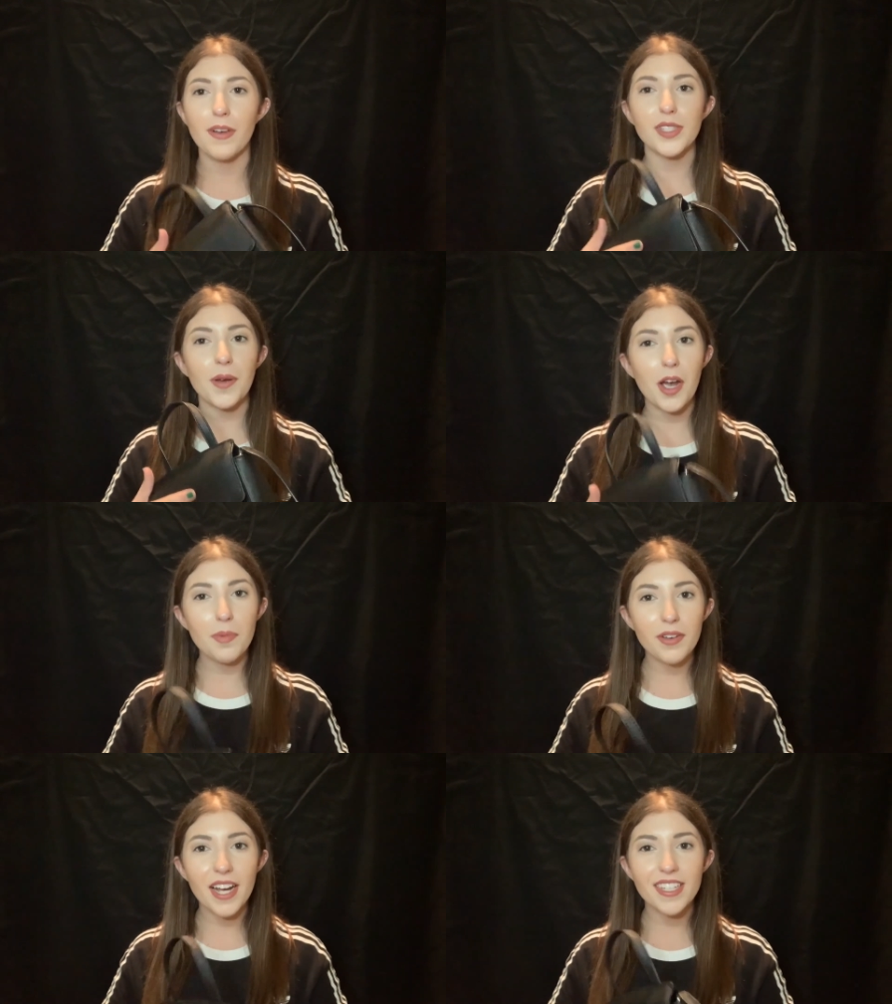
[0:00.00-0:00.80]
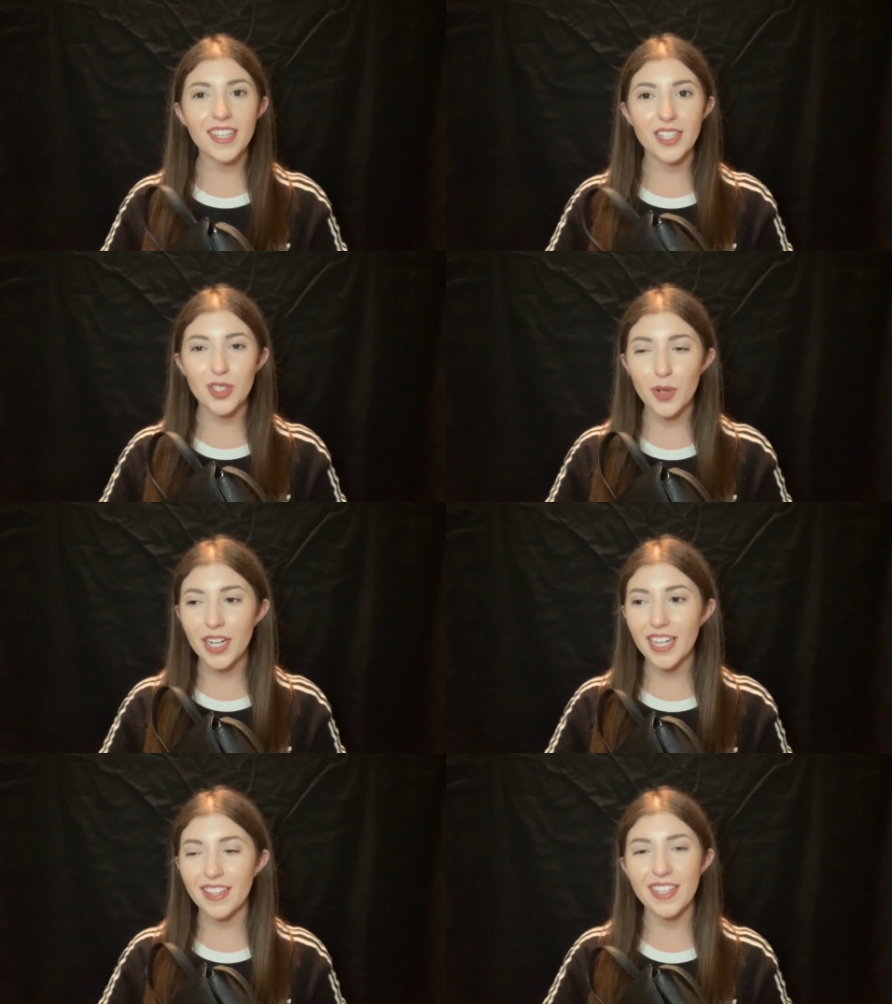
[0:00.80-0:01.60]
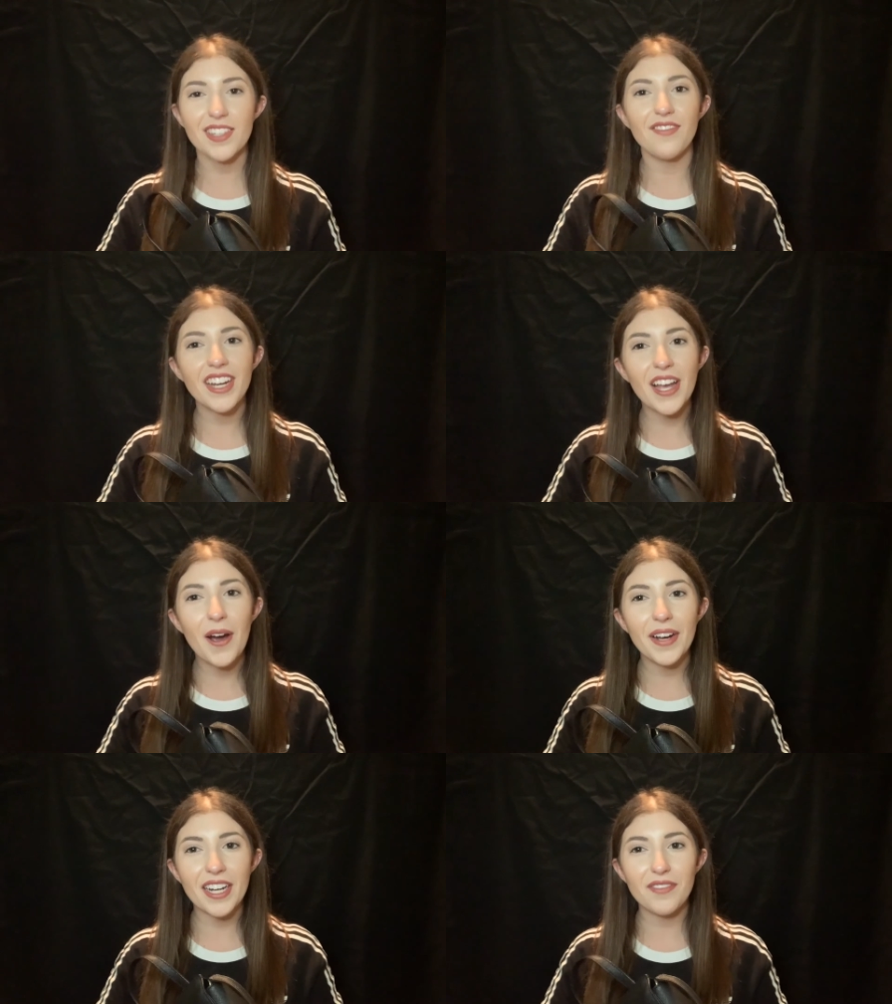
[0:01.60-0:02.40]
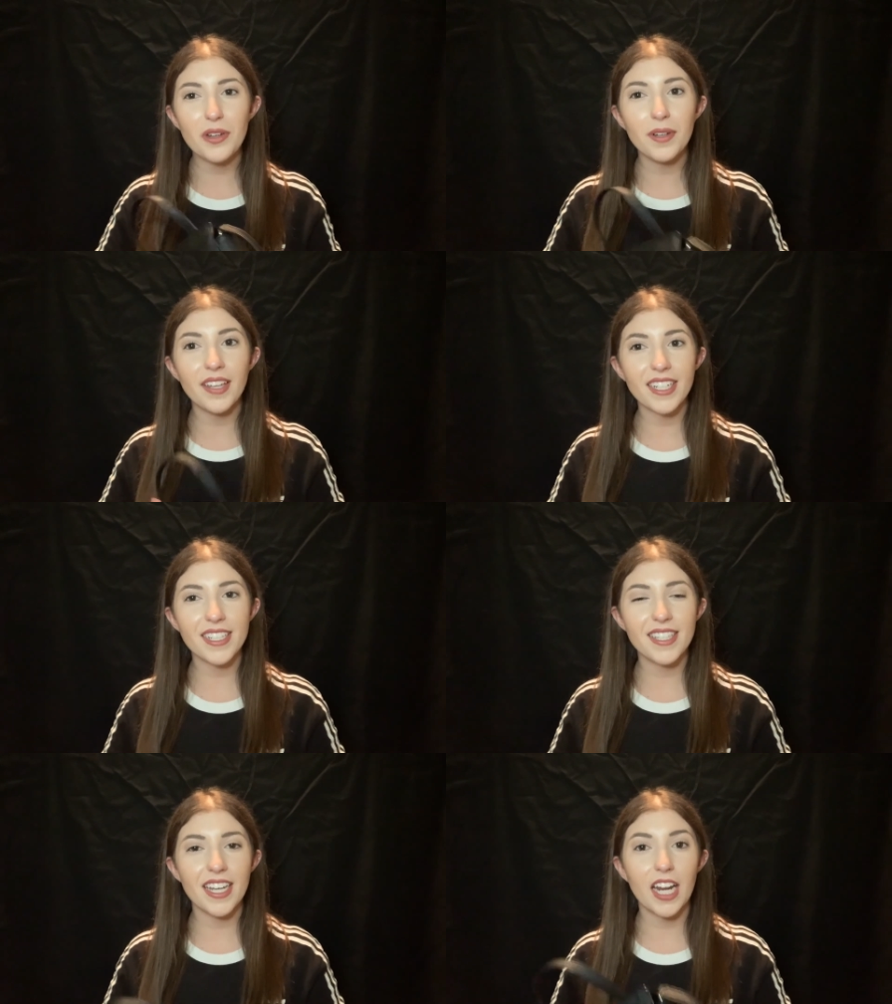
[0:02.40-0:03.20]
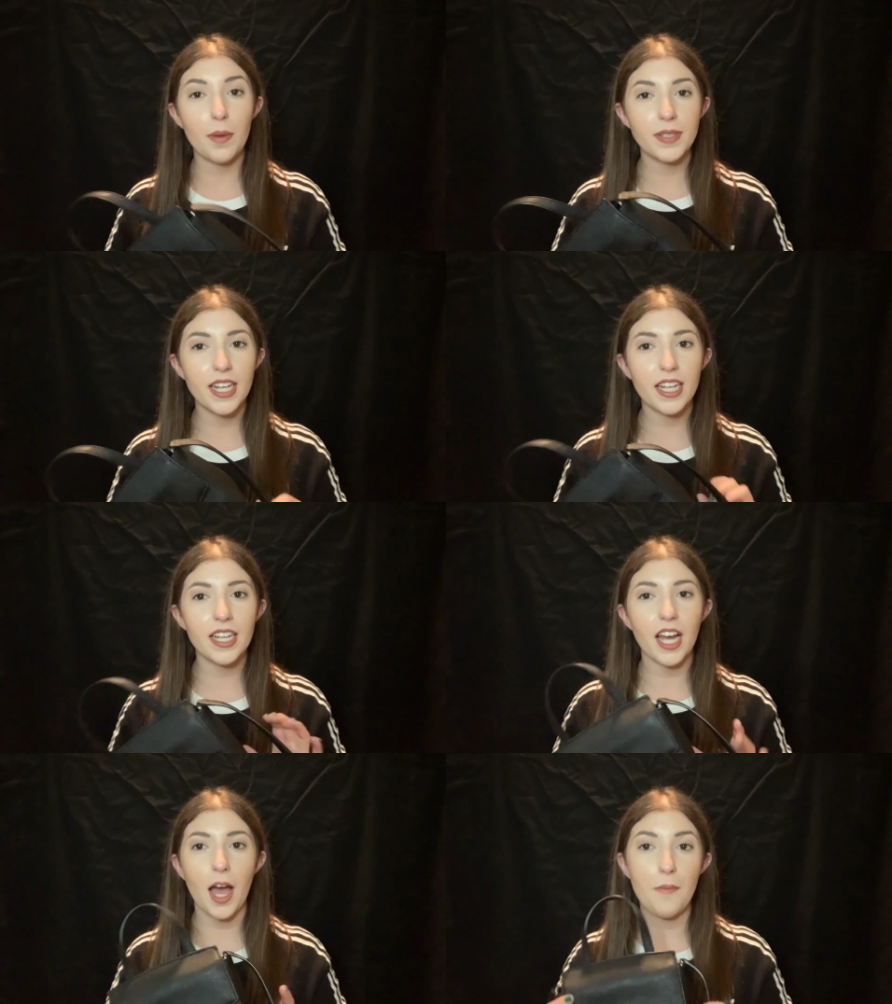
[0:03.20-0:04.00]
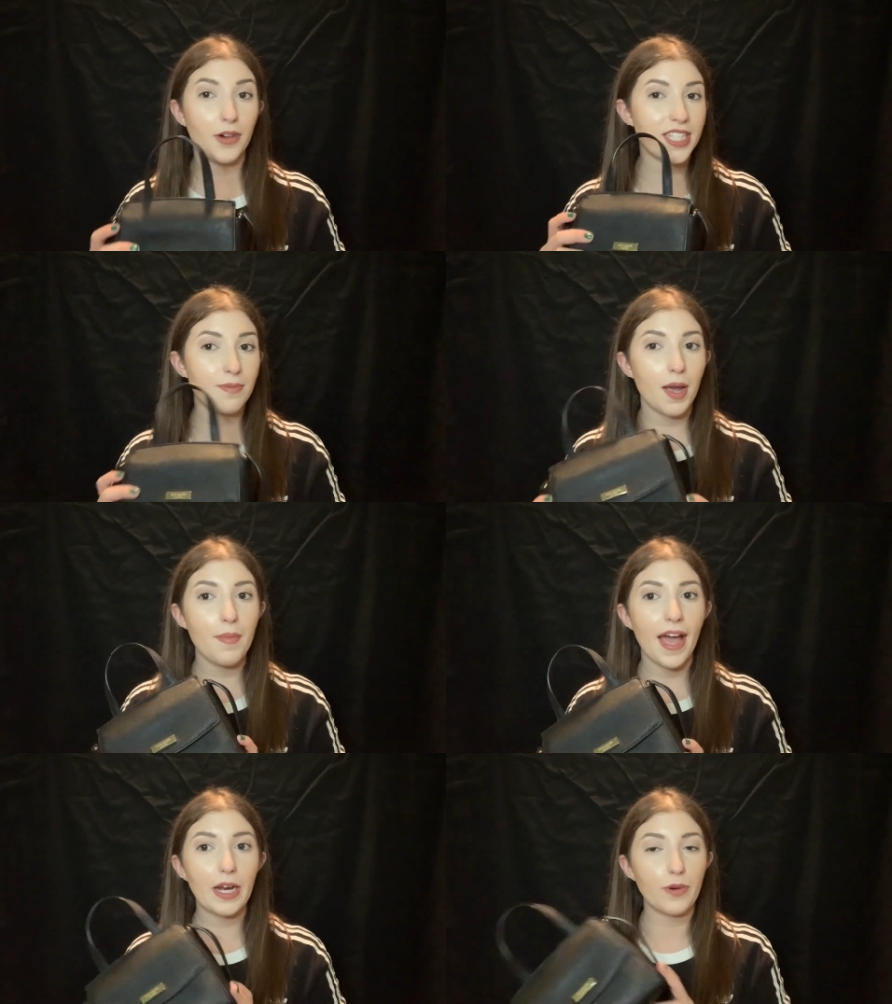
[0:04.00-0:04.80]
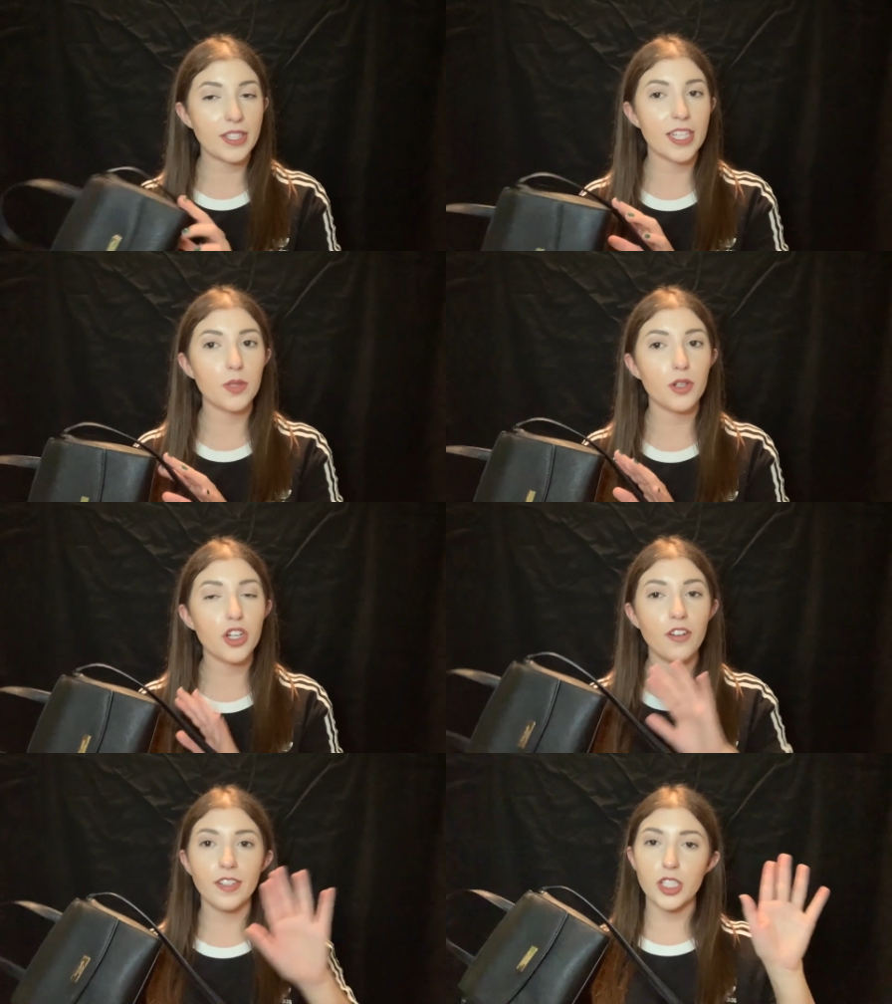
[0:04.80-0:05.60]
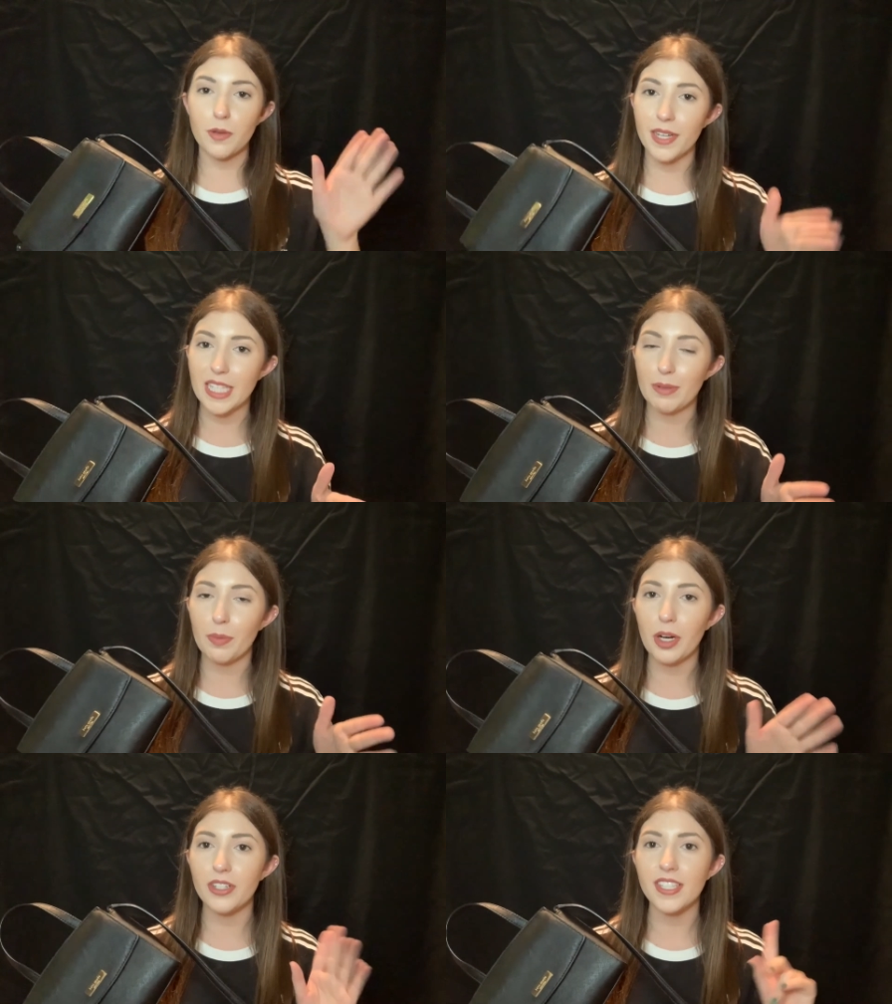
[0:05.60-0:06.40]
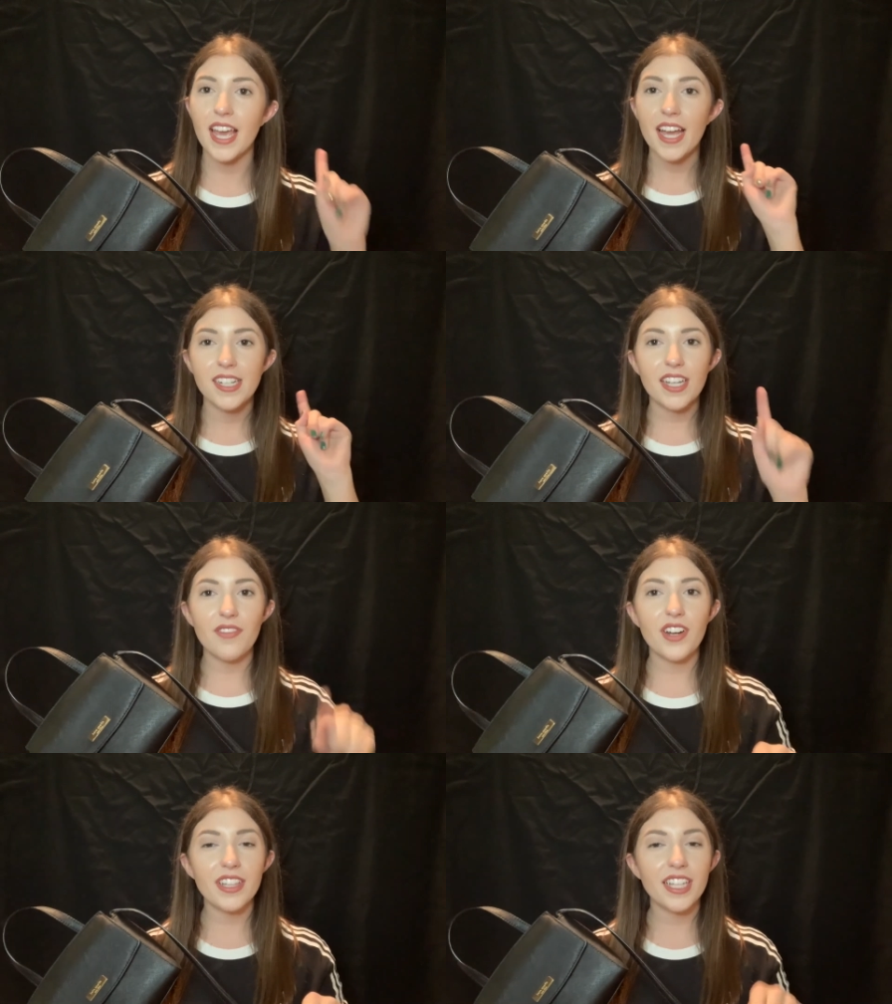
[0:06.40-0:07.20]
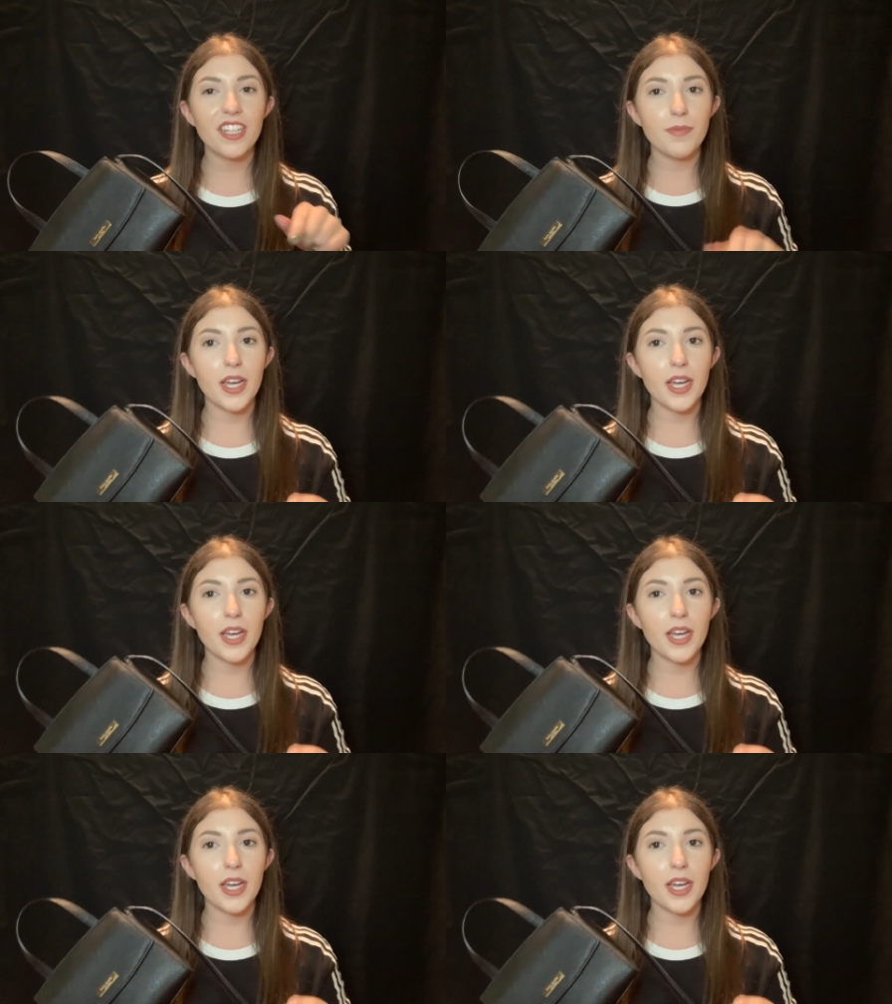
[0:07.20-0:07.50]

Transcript: So I hope you guys enjoyed this video, and if you would like to see an updated what's in my bag once I switch over to my summer purse, definitely leave me